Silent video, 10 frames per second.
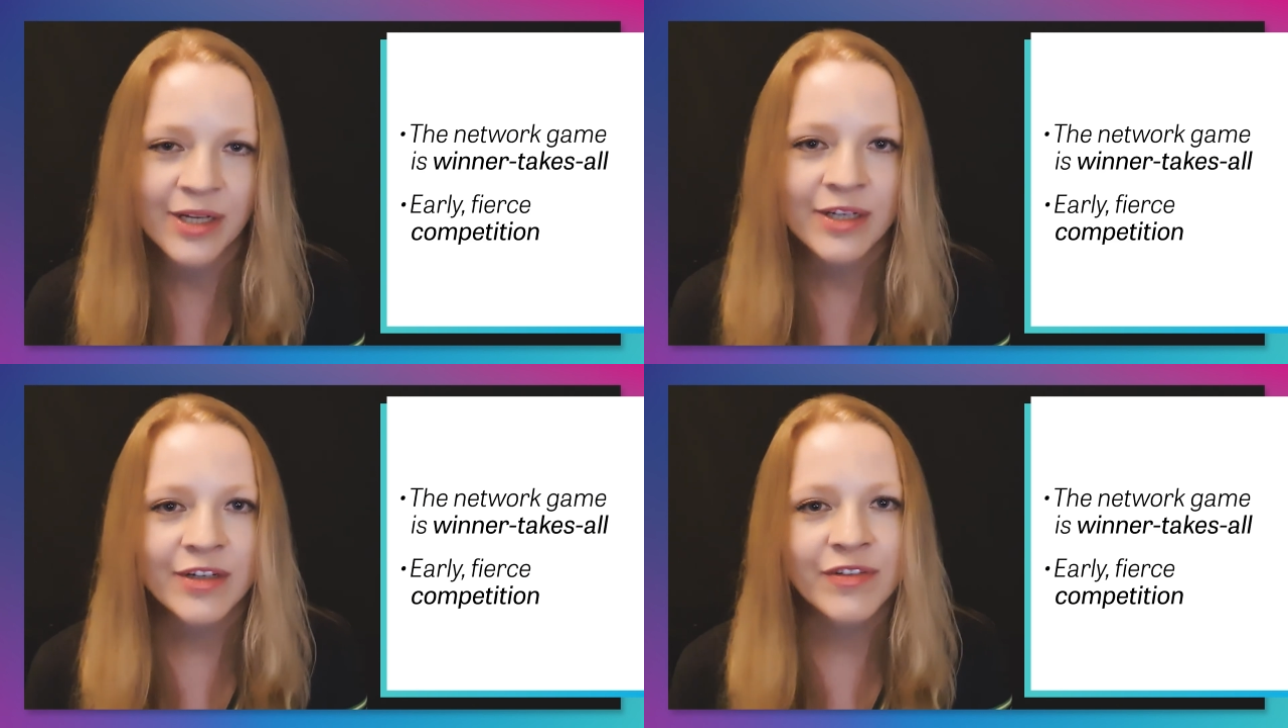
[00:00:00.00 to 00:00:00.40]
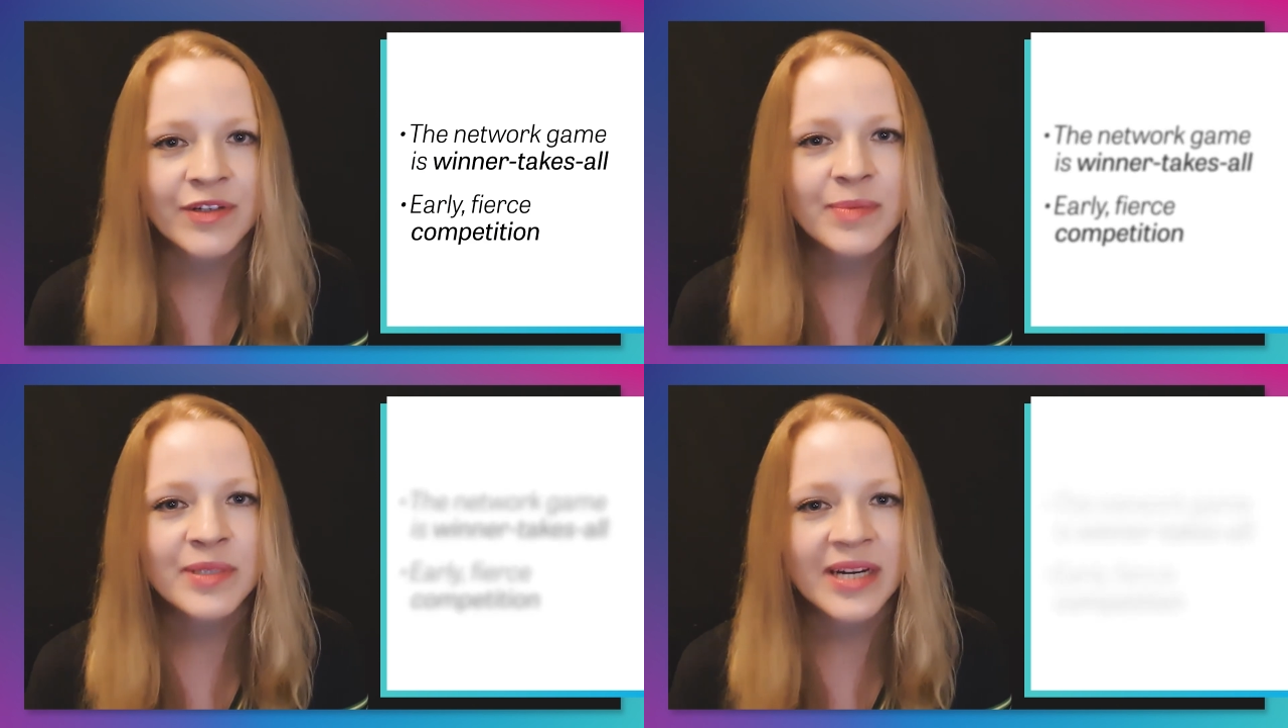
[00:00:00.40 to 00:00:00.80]

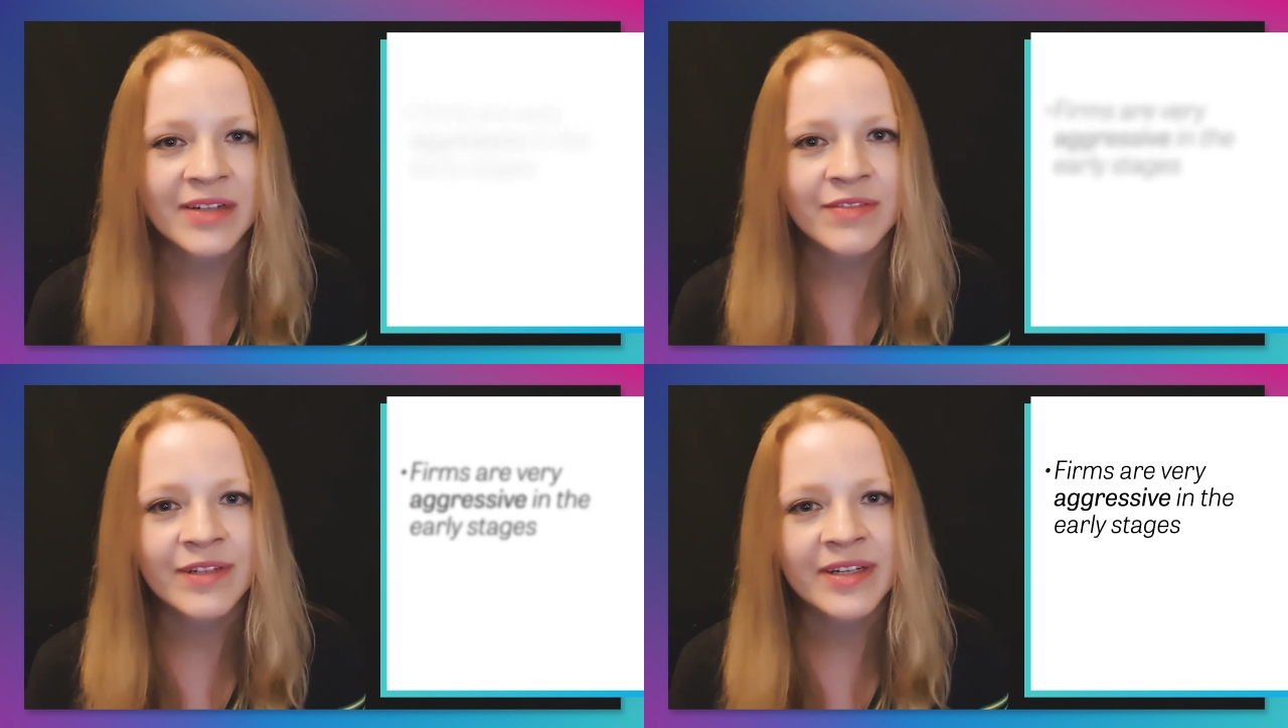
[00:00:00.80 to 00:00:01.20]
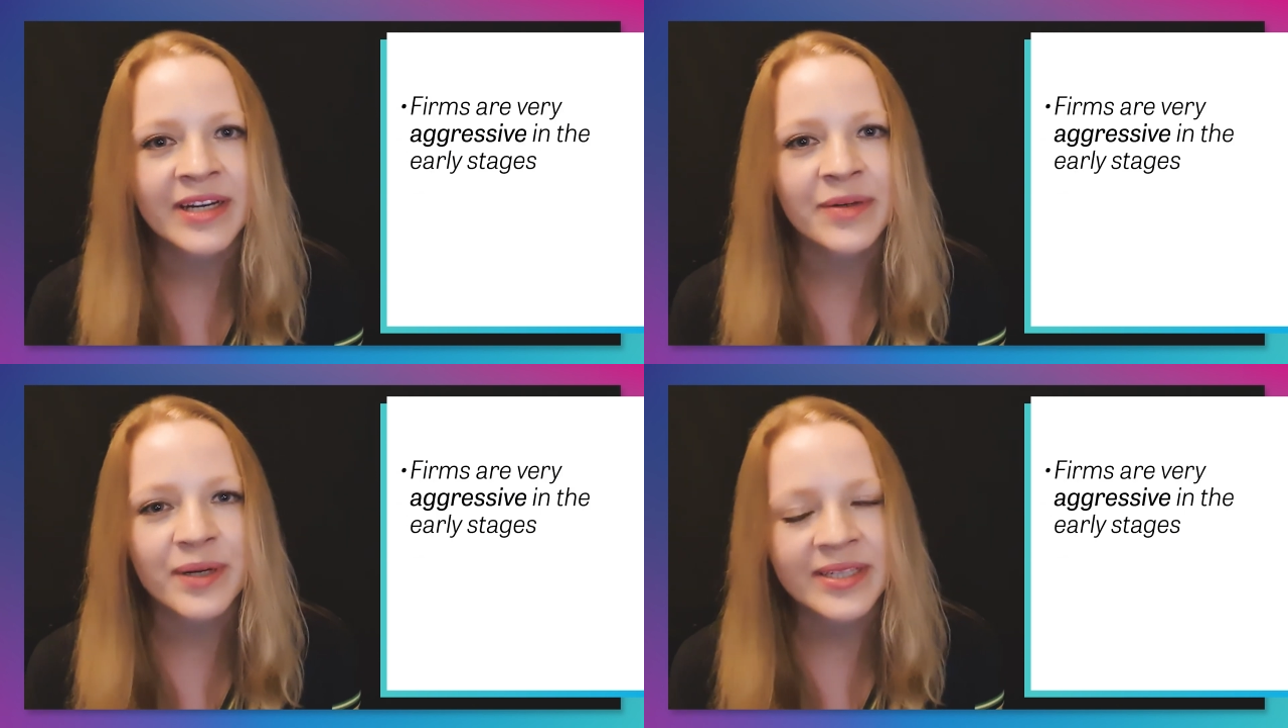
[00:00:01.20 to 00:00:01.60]
Firms are very
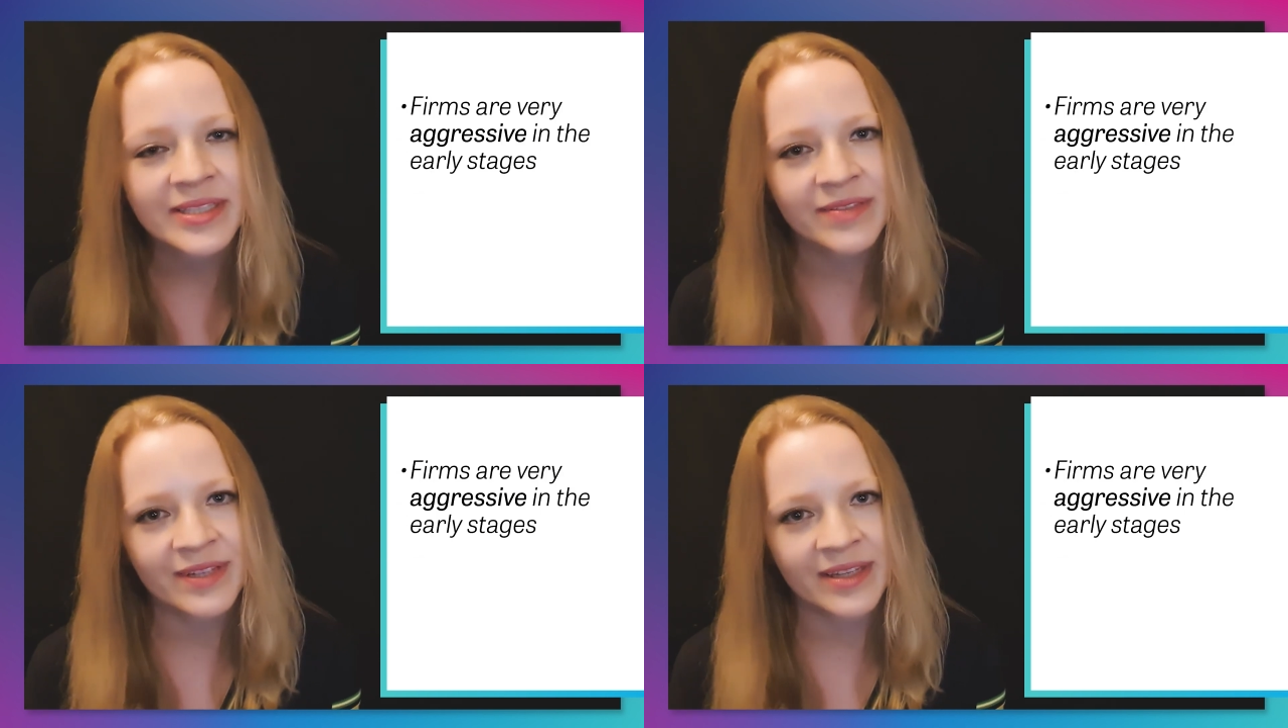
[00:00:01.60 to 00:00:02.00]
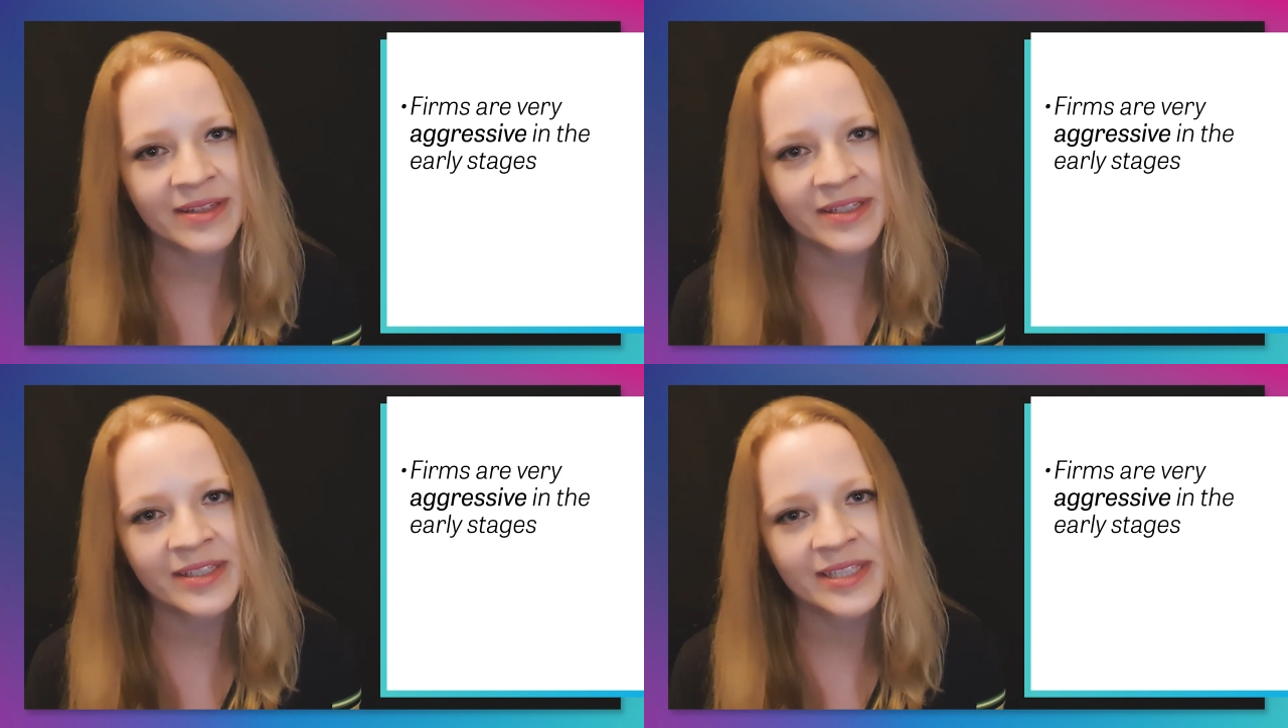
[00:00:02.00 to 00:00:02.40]
aggressive in the
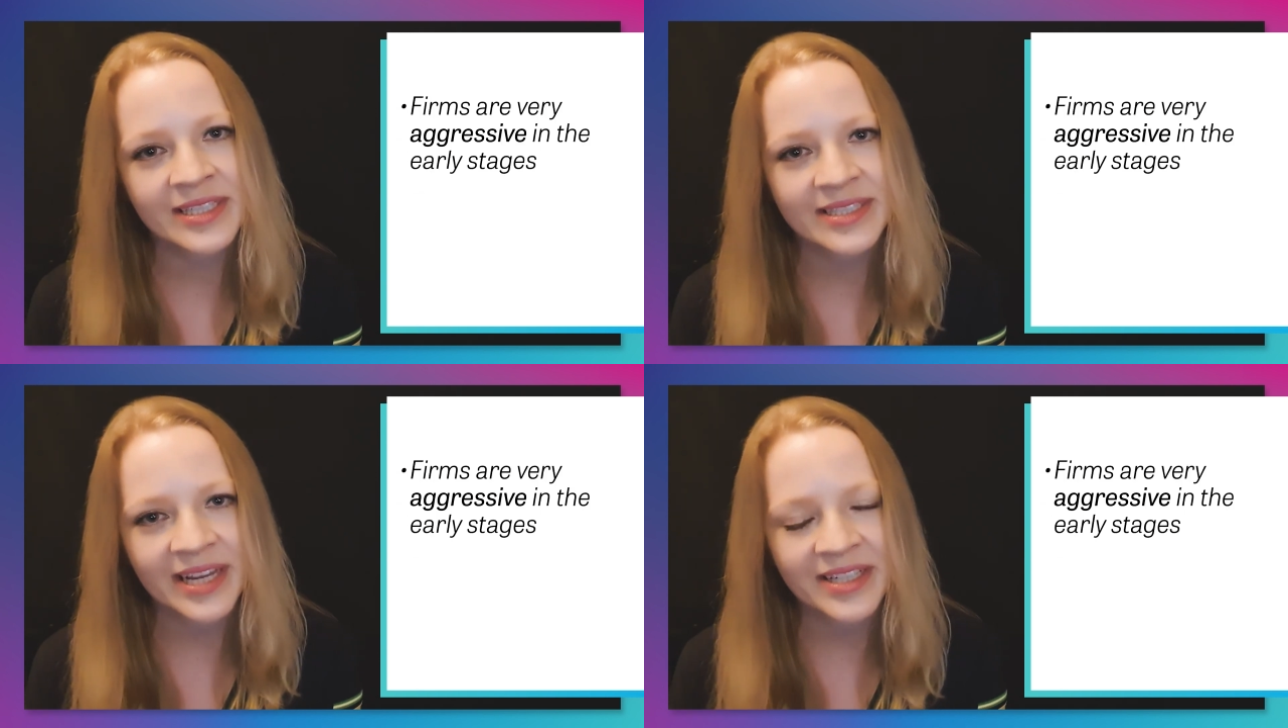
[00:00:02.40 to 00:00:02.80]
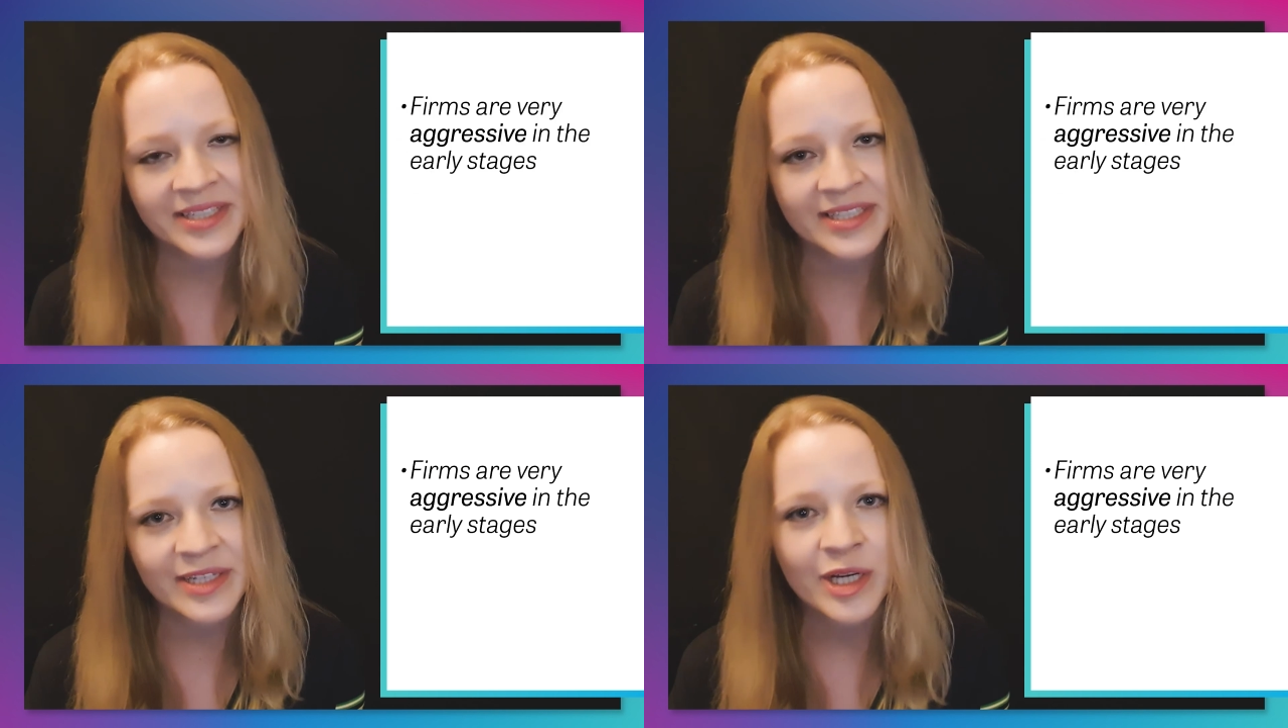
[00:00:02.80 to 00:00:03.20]
early
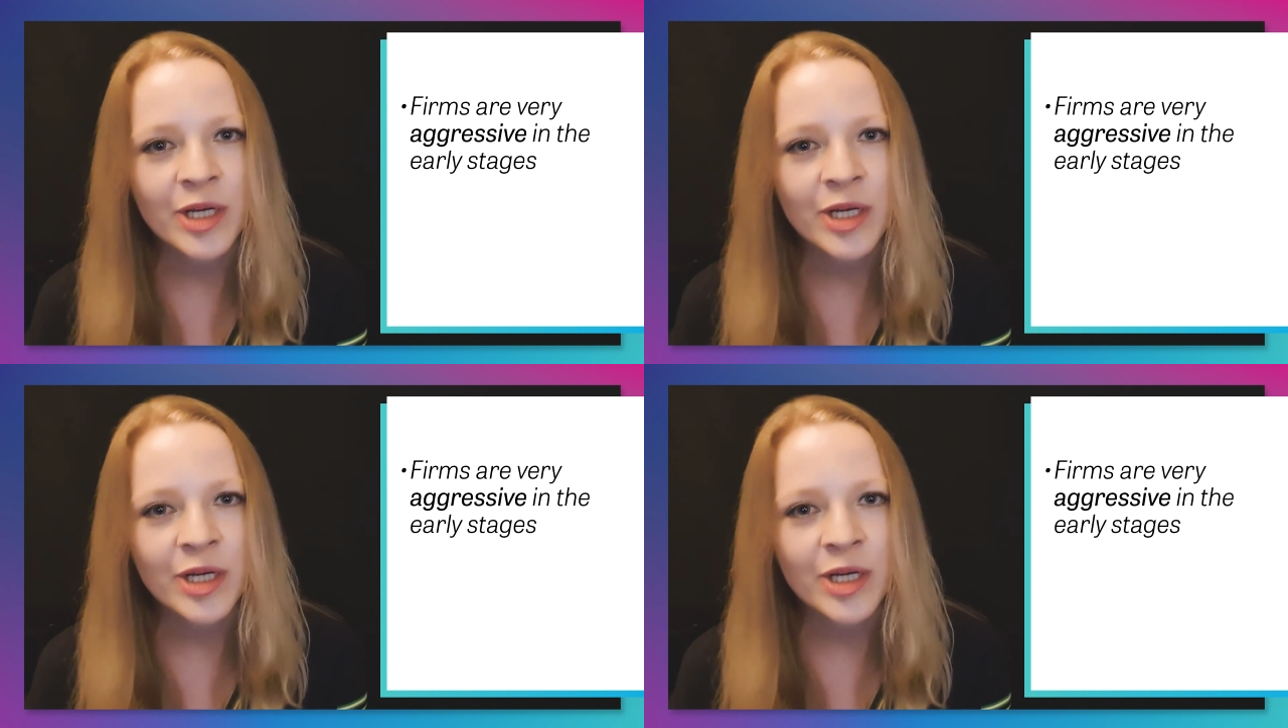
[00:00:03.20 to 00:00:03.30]
stages